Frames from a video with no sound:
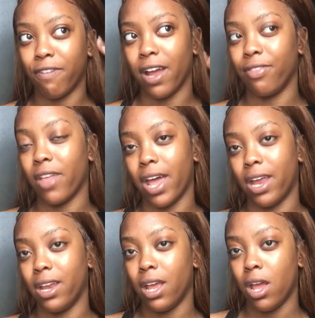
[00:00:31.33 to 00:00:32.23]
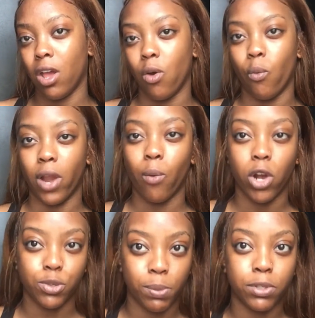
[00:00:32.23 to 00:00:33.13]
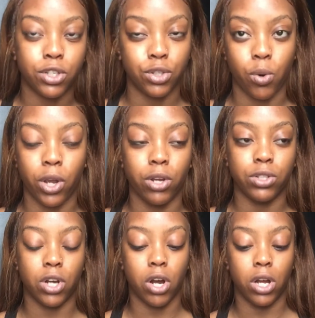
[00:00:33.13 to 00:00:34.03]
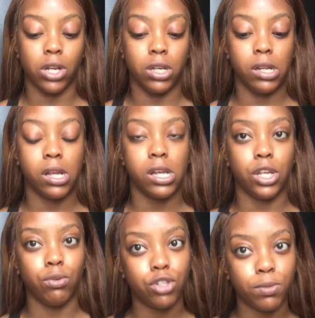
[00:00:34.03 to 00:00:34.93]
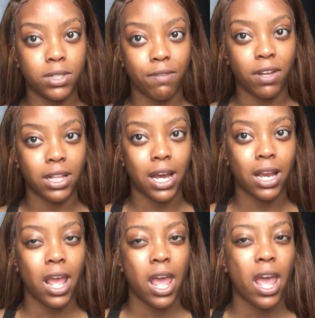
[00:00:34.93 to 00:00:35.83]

find that when I watch people's tutorials on YouTube and stuff like that,